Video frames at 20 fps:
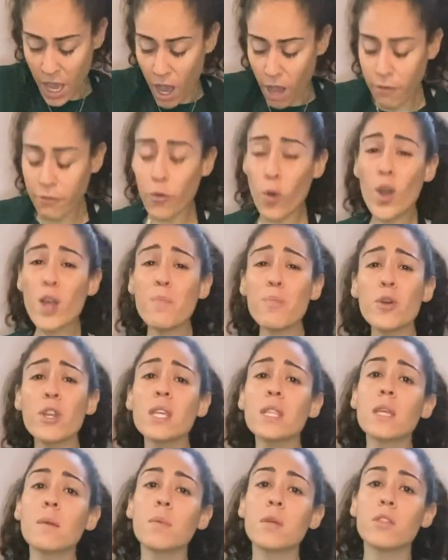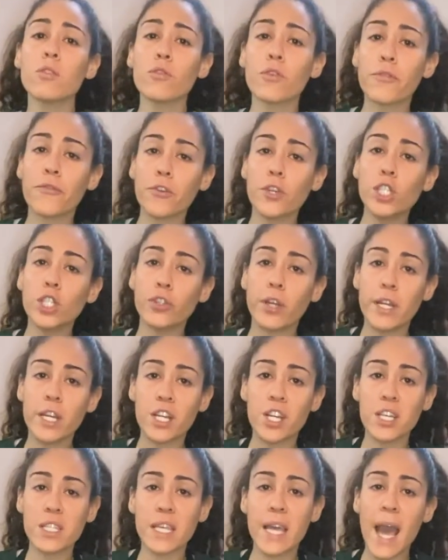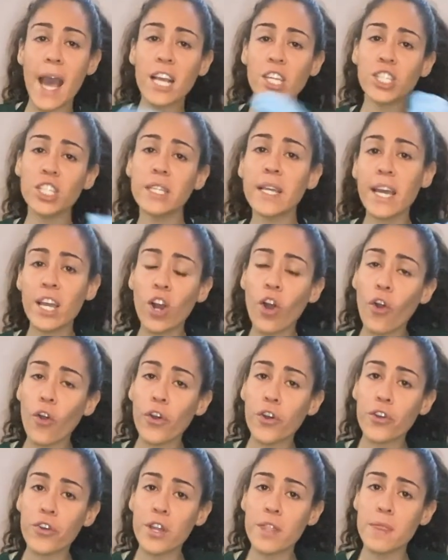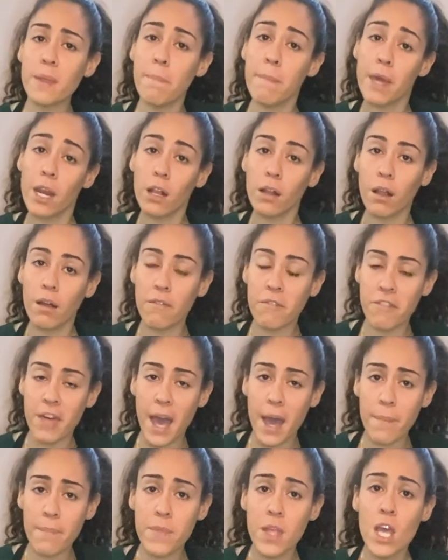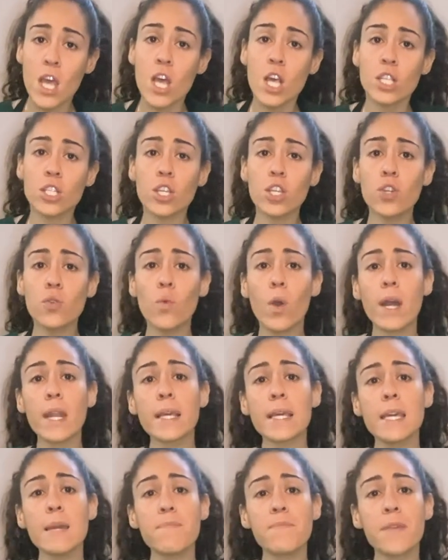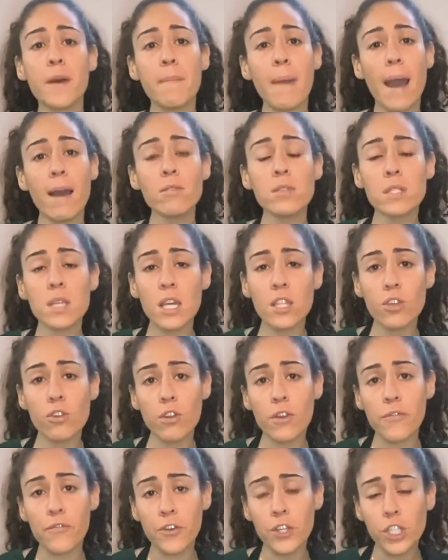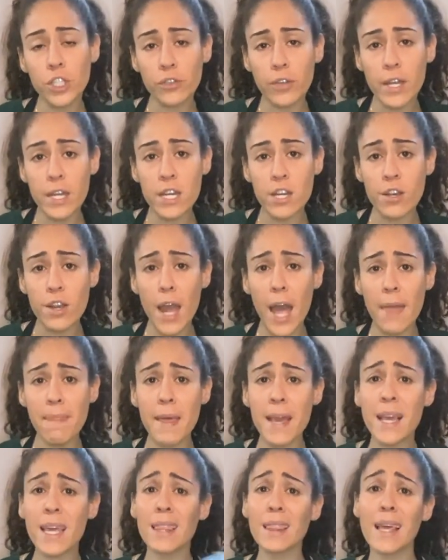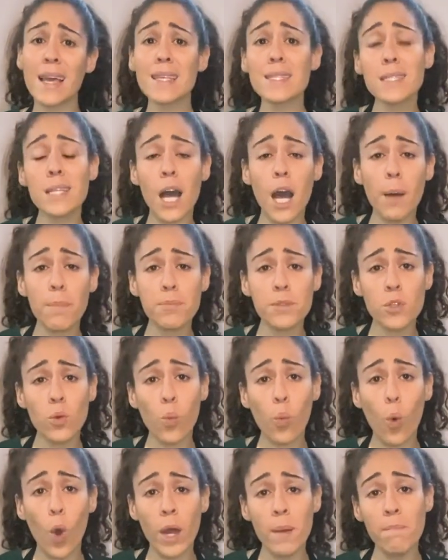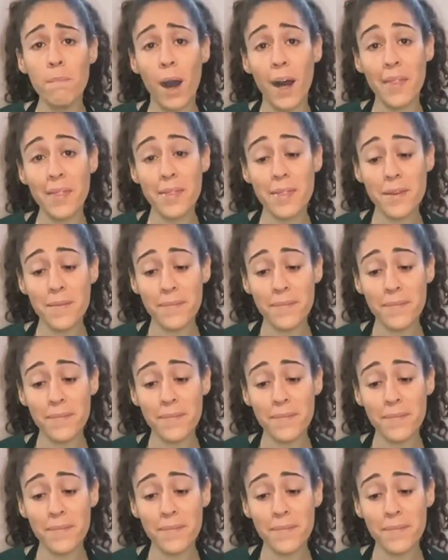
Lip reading: Avoid putting them in the refrigerator because they actually get harder in the middle of them. So you want to keep them outside the refrigerator, and they can last up to 1 month.